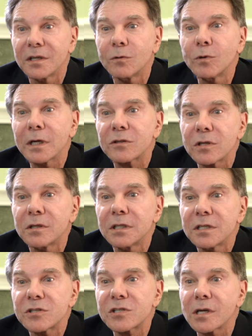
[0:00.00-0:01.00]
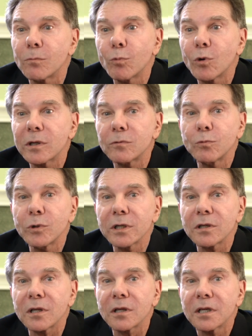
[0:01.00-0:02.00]
where someone
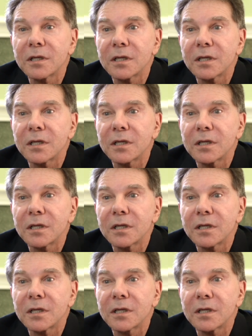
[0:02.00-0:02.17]
will